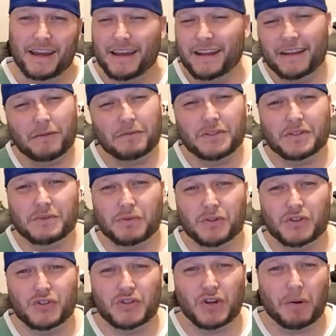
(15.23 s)
Now we just want to
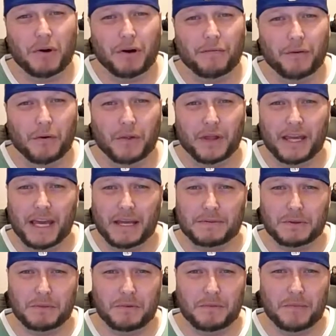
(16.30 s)
show off all the games
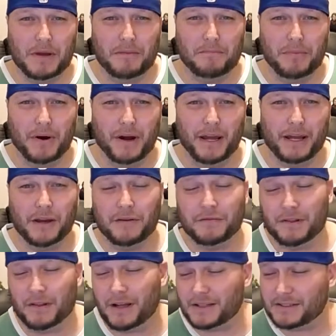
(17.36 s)
that we've been buying over the
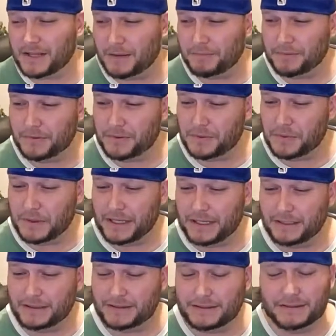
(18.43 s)
last couple of the
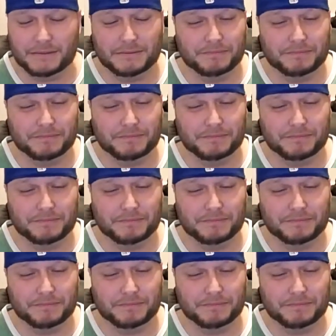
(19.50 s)
weeks.